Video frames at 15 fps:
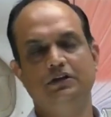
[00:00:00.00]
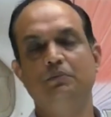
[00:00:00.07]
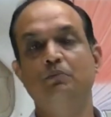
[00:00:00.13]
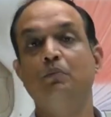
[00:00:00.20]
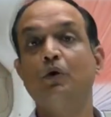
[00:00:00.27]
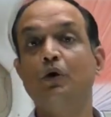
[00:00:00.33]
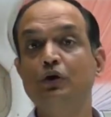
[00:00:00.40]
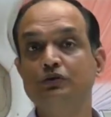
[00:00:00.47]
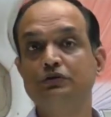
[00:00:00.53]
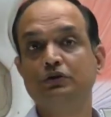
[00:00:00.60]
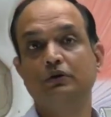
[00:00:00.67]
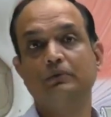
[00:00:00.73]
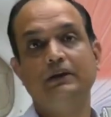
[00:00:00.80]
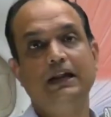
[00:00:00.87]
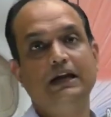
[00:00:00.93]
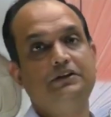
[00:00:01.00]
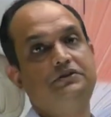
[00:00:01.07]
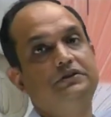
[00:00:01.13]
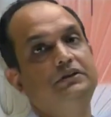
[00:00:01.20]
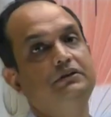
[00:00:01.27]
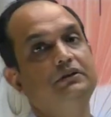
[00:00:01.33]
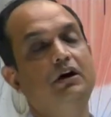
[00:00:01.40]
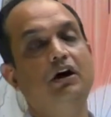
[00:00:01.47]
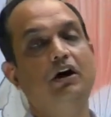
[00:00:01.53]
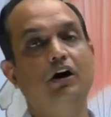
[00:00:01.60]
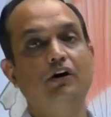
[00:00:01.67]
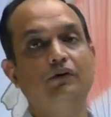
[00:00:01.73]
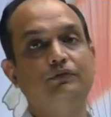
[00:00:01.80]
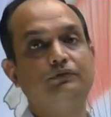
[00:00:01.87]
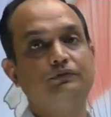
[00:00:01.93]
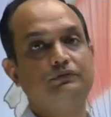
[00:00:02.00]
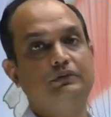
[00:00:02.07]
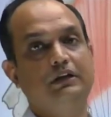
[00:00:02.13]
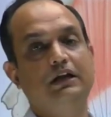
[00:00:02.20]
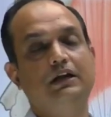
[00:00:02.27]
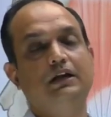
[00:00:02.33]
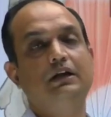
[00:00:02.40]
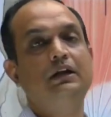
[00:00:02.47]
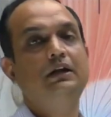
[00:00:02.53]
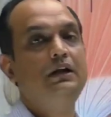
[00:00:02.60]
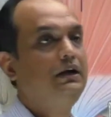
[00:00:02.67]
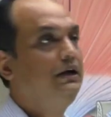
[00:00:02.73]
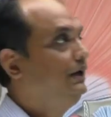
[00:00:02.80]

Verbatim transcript: The most common action of the